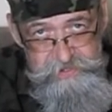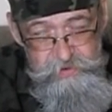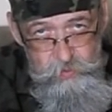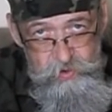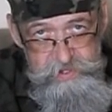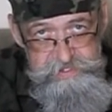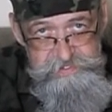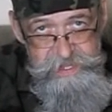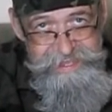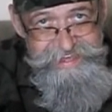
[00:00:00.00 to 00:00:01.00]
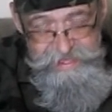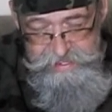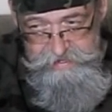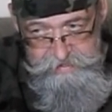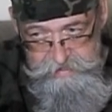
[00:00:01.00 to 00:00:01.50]
in the woods,
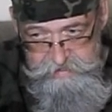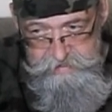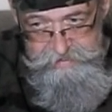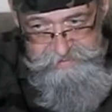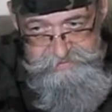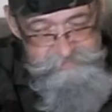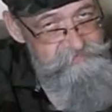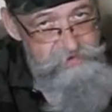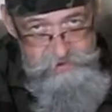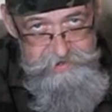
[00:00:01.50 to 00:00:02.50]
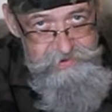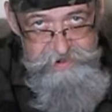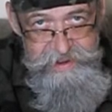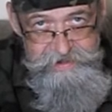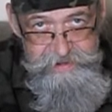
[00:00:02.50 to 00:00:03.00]
again, is a very
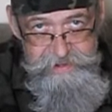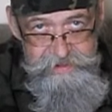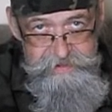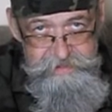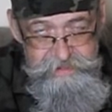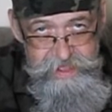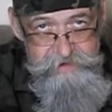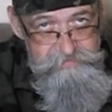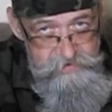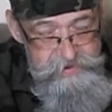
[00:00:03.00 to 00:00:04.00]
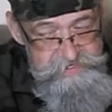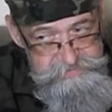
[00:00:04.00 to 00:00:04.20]
good idea. And very